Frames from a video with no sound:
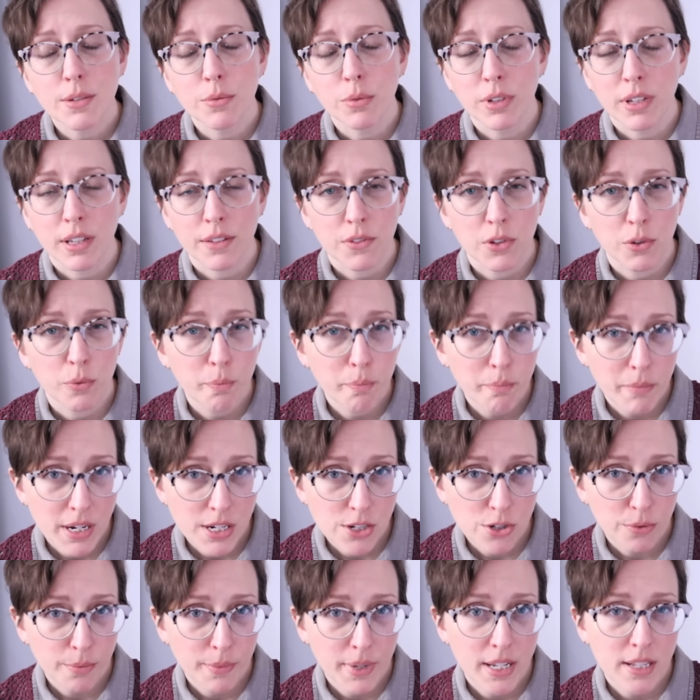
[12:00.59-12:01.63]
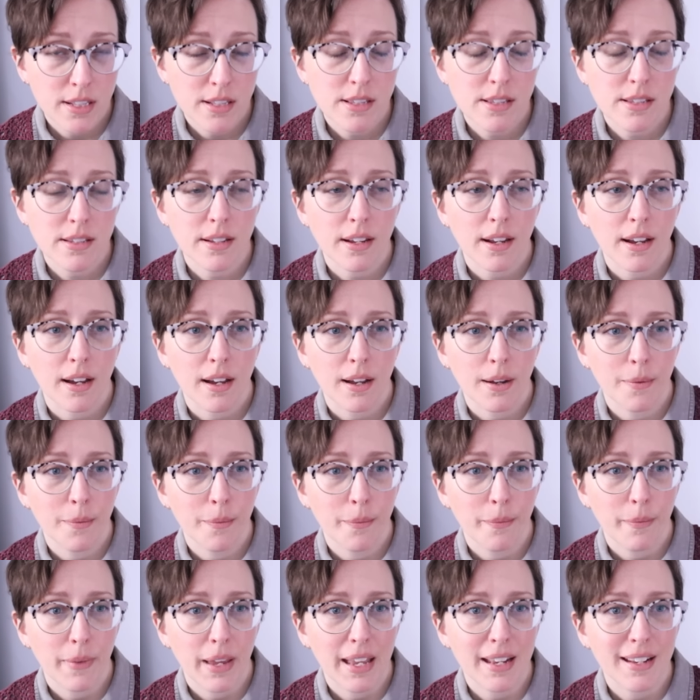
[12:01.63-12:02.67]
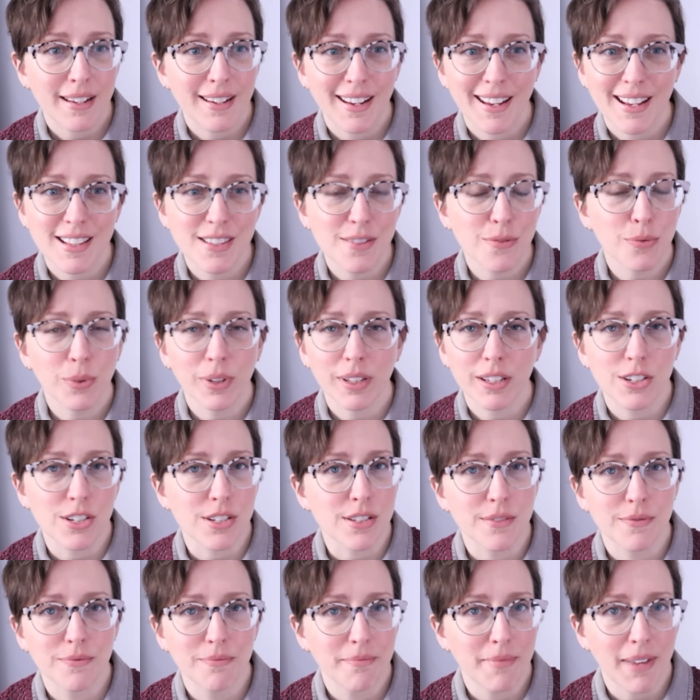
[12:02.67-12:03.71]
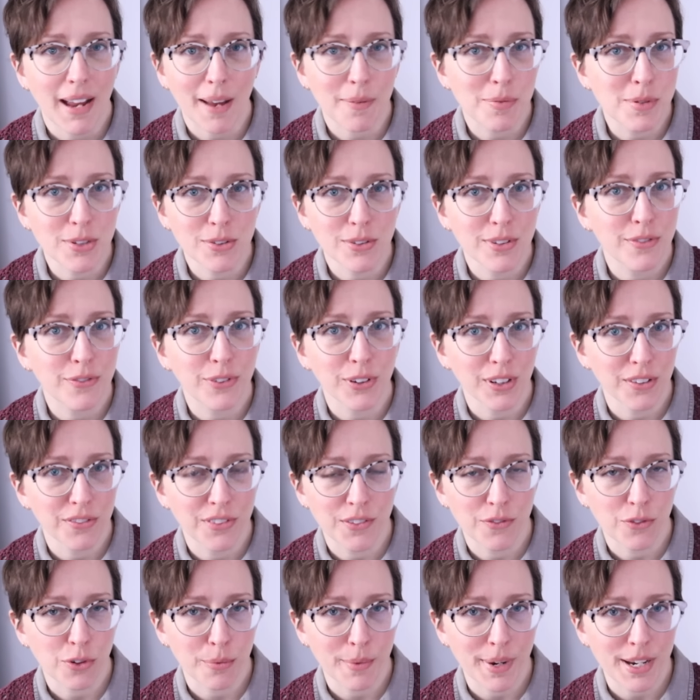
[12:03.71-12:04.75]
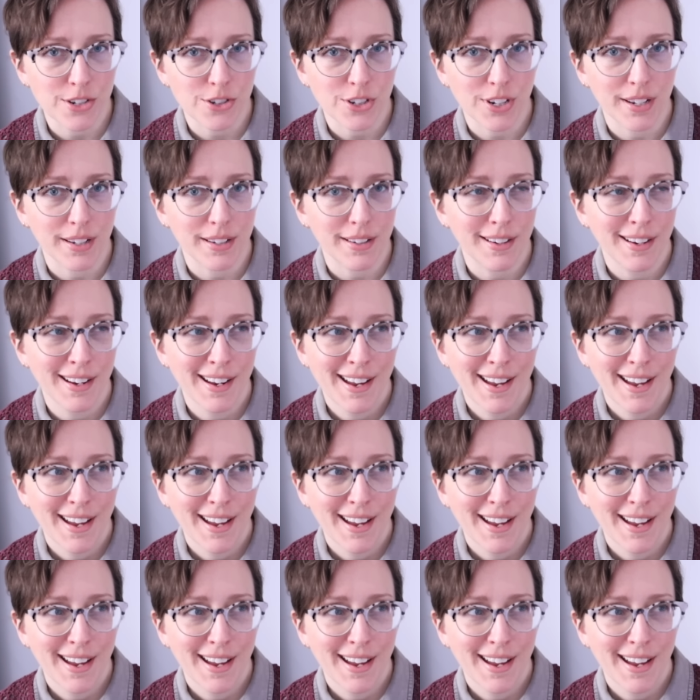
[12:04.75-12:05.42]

it will give you measurements, um, it, it's really just absolutely full of information.